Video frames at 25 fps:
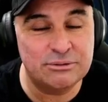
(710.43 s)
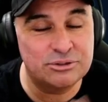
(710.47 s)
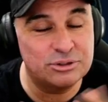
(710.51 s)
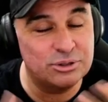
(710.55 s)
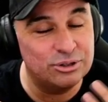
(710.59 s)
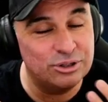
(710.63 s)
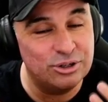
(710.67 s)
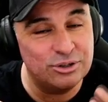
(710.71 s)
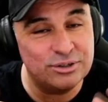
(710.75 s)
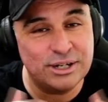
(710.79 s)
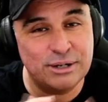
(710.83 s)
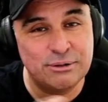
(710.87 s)
So
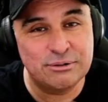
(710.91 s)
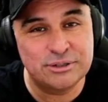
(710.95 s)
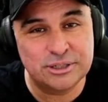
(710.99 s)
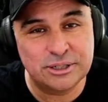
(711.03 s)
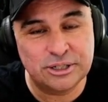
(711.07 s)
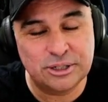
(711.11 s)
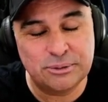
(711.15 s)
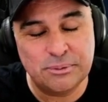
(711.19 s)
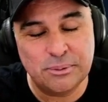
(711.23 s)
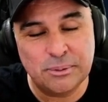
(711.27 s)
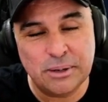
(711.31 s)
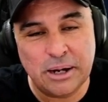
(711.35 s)
Loki was
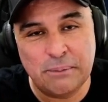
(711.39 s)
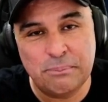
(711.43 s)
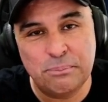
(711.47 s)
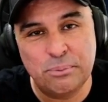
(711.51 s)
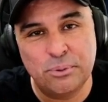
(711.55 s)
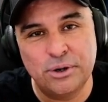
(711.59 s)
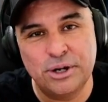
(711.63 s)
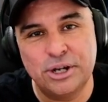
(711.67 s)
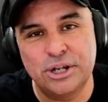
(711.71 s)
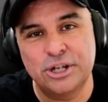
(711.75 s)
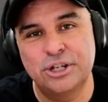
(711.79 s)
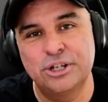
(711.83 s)
a
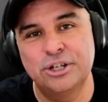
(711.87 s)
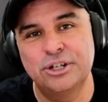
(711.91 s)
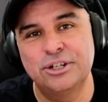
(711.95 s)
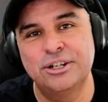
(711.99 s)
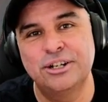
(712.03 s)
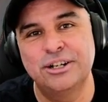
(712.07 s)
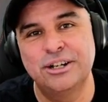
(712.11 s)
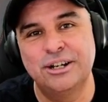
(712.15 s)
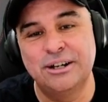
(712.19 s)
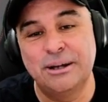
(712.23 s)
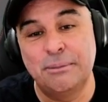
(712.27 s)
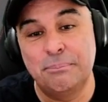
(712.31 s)
pretty
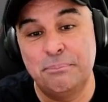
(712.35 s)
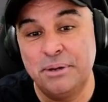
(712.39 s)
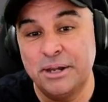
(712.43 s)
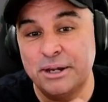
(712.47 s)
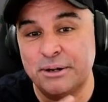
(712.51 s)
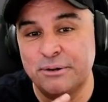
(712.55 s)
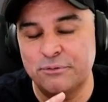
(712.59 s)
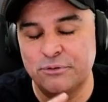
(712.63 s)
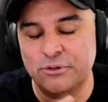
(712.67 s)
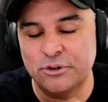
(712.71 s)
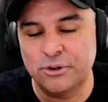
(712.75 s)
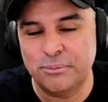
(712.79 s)
good
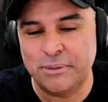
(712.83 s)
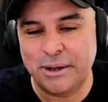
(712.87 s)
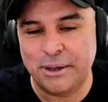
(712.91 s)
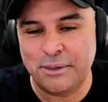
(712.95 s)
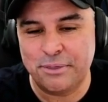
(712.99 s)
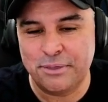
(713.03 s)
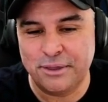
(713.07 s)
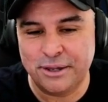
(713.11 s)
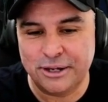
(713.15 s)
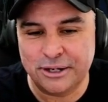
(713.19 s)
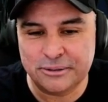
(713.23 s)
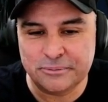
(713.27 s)
pick for him, I
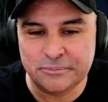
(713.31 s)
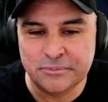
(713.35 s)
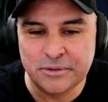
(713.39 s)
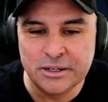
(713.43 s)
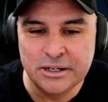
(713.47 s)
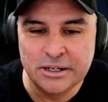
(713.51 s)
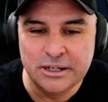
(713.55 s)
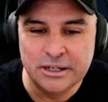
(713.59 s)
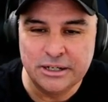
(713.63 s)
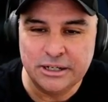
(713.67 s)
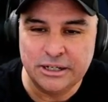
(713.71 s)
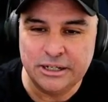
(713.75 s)
think.
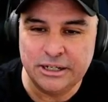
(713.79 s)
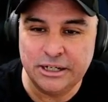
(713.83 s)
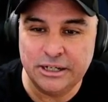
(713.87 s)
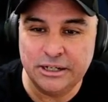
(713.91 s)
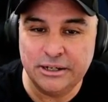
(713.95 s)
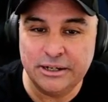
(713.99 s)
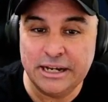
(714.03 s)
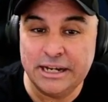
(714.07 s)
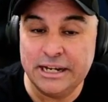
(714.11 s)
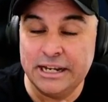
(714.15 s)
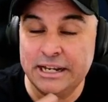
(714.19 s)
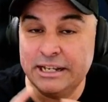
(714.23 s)

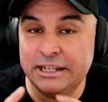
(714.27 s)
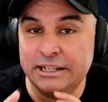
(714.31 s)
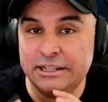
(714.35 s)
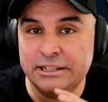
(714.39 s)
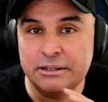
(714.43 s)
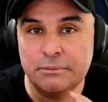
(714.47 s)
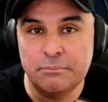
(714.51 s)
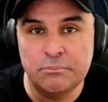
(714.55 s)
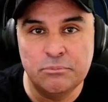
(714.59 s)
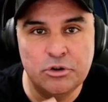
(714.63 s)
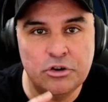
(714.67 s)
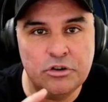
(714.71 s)
And
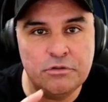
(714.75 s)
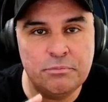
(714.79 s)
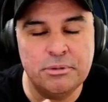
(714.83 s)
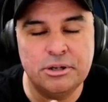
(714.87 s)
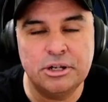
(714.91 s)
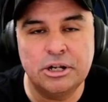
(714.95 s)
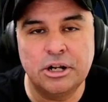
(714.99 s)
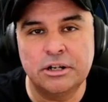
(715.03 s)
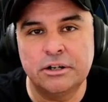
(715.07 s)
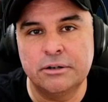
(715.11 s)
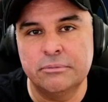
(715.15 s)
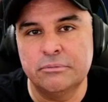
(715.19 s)
the movement
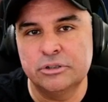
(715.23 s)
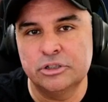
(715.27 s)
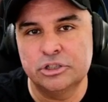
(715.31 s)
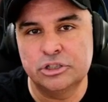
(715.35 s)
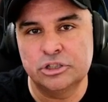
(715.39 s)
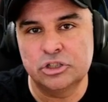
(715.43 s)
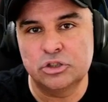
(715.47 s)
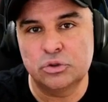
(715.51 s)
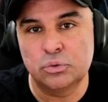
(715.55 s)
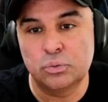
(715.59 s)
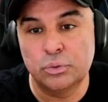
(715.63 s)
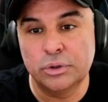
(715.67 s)
on him was
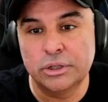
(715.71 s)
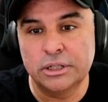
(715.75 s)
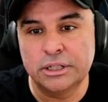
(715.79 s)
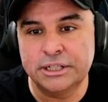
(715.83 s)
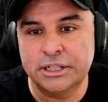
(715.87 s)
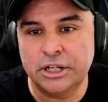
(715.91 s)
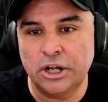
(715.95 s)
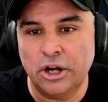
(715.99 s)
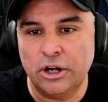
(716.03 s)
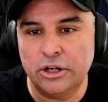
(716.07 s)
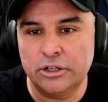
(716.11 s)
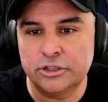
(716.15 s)
just
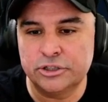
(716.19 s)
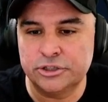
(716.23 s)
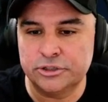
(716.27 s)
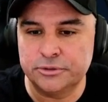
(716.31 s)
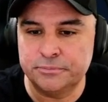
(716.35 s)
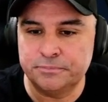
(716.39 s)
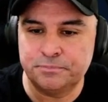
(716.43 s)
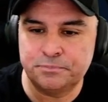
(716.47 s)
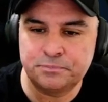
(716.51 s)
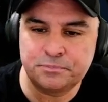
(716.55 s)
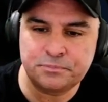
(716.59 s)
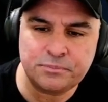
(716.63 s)
really
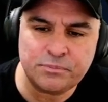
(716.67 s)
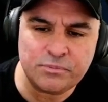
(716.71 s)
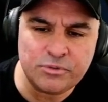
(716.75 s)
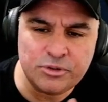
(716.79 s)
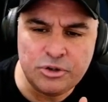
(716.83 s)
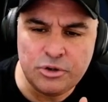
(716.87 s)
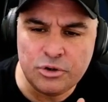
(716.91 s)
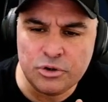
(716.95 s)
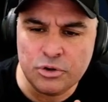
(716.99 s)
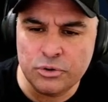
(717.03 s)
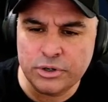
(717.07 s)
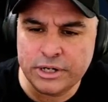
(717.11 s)
awesome.
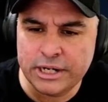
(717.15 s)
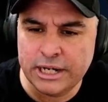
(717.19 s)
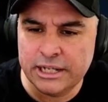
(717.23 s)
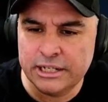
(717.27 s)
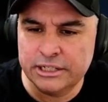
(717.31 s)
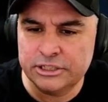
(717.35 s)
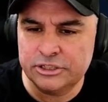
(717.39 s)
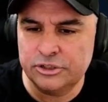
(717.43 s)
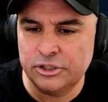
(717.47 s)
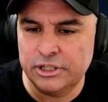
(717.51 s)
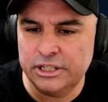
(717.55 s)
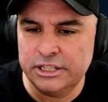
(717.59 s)
Okay,
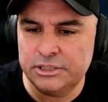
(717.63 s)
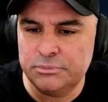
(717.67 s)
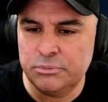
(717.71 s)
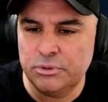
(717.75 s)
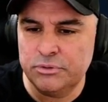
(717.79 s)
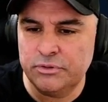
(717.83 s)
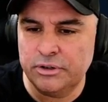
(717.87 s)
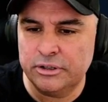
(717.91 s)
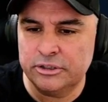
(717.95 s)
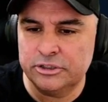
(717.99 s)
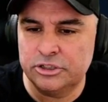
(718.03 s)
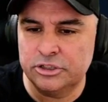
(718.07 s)
so let's
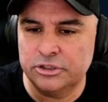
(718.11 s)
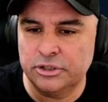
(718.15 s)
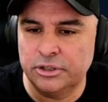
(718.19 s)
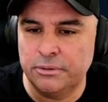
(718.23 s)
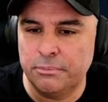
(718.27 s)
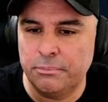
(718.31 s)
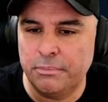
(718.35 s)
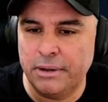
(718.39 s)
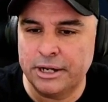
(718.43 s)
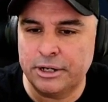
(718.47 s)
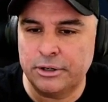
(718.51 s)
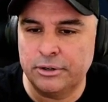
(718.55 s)
move on to
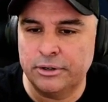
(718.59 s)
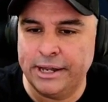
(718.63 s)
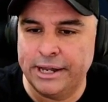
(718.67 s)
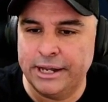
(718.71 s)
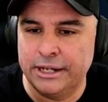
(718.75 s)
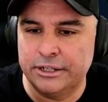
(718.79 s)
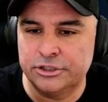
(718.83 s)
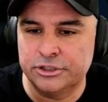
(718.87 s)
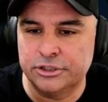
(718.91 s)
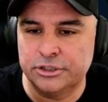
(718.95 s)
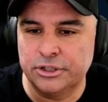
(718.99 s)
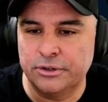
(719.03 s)

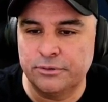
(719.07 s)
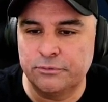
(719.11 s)
Michelangelo.